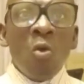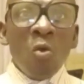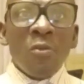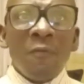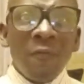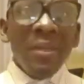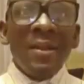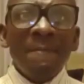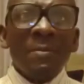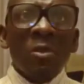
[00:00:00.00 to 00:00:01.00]
or you
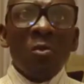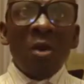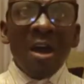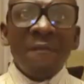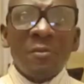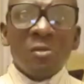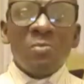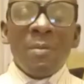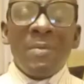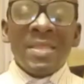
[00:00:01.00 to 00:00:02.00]
feel you have those
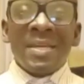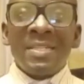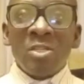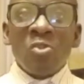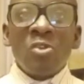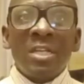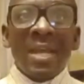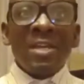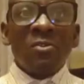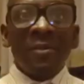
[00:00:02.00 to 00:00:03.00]
papers that did not
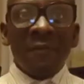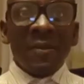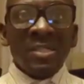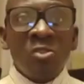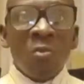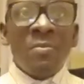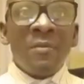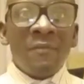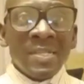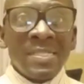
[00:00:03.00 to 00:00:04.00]
land you the first job
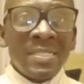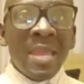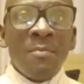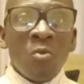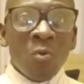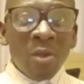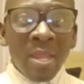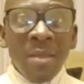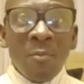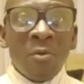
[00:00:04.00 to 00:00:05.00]
the first time you
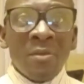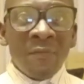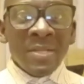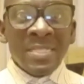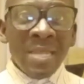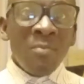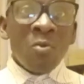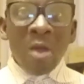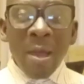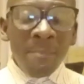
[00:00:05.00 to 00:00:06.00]
came or the first time
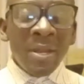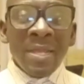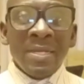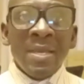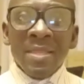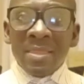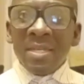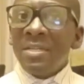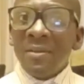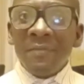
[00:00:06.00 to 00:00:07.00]
you applied,
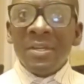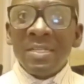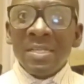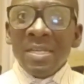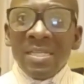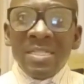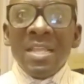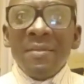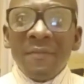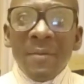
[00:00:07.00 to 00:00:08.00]
then definitely it's
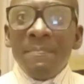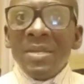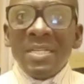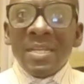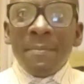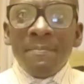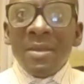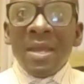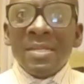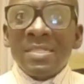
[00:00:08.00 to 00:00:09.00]

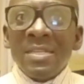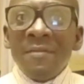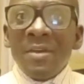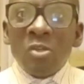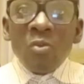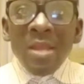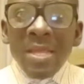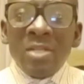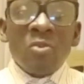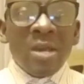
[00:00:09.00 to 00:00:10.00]
never too
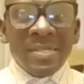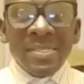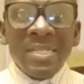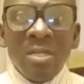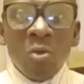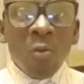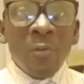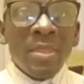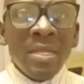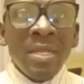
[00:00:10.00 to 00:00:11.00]
late. You can still go
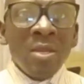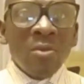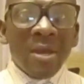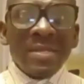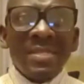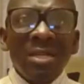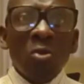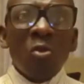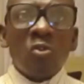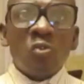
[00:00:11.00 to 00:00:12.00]
within, you can still
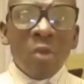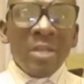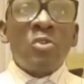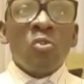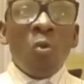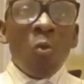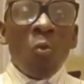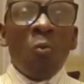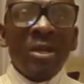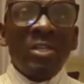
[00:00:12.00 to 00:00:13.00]
go to write to your
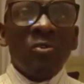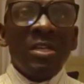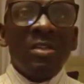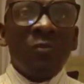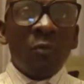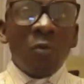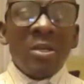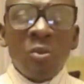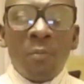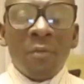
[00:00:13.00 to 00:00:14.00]
what you need for
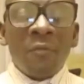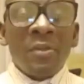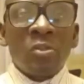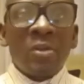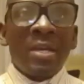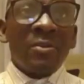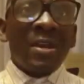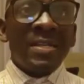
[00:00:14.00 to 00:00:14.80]
what your profession, and